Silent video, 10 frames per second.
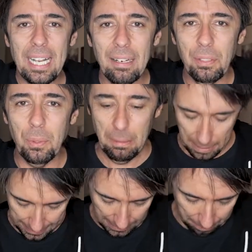everyone?
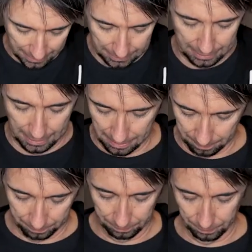My name is...
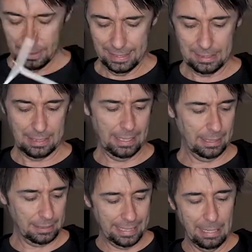These
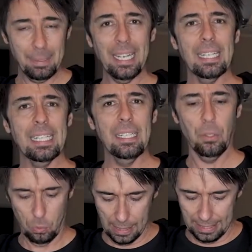things keep getting in
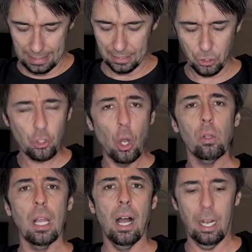the way. They're so
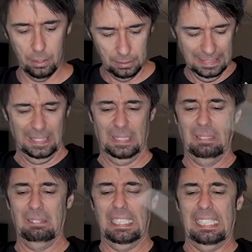long.
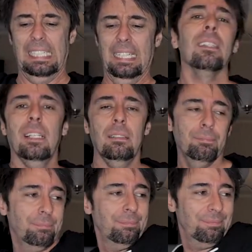
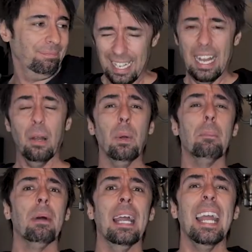Look, I
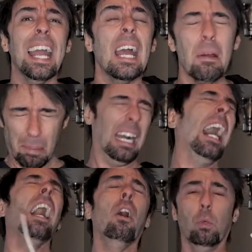wet my hair.
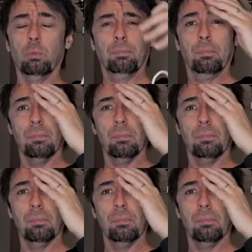Ow.